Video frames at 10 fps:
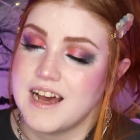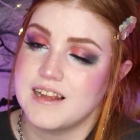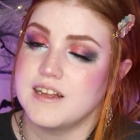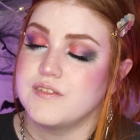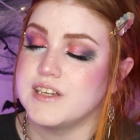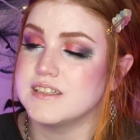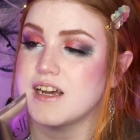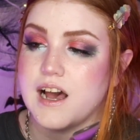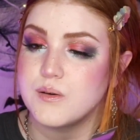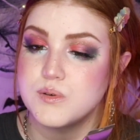I love it.
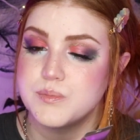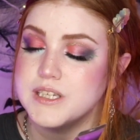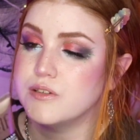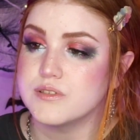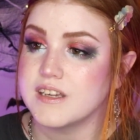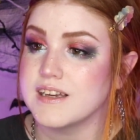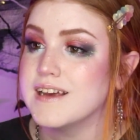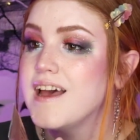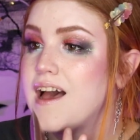I will be using it.